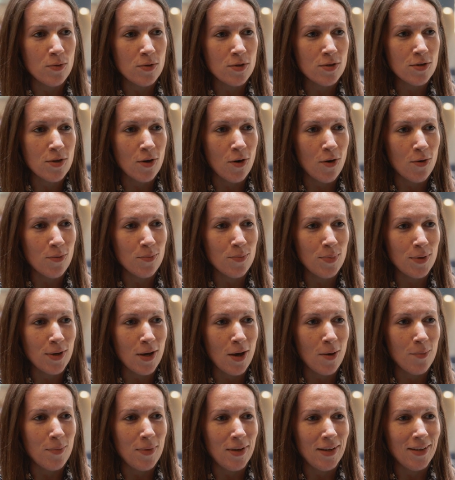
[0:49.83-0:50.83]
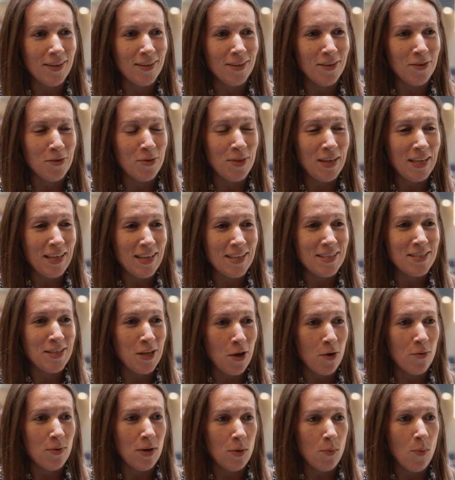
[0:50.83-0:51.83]
you think
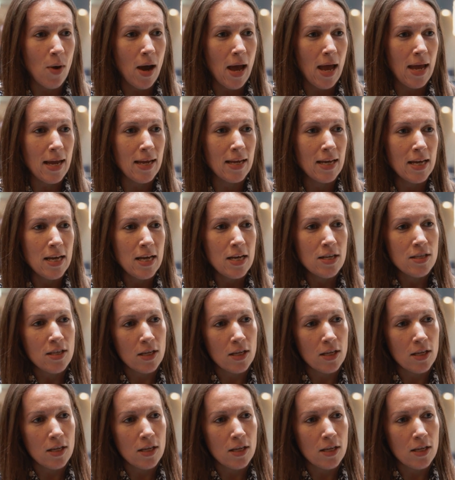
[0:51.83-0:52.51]
it's the only way.